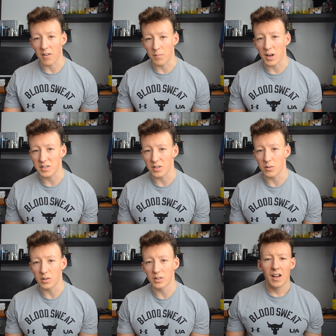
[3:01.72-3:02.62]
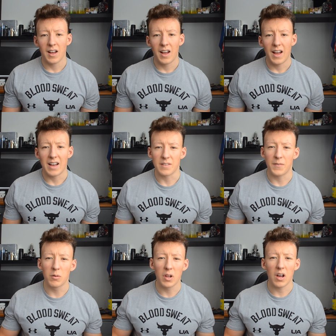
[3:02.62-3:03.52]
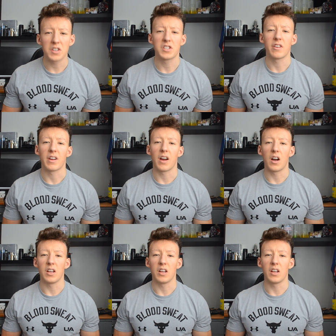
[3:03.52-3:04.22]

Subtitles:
of muscle. As I feel last year,